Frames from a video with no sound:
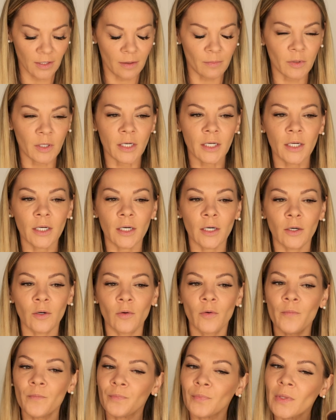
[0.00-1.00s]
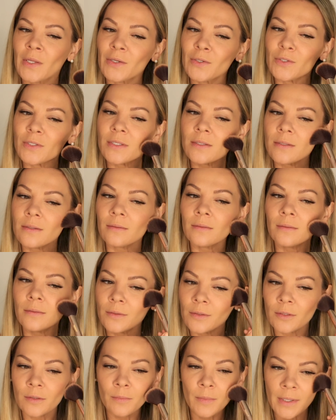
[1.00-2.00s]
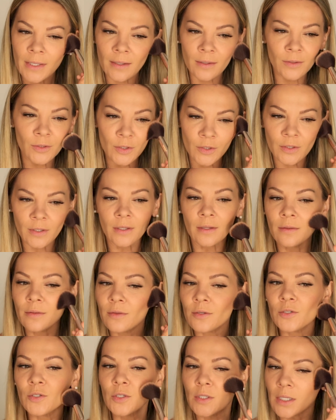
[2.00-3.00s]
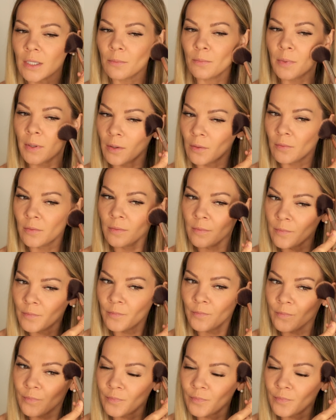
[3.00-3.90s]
I'm gonna go just a little bit underneath the cheekbone,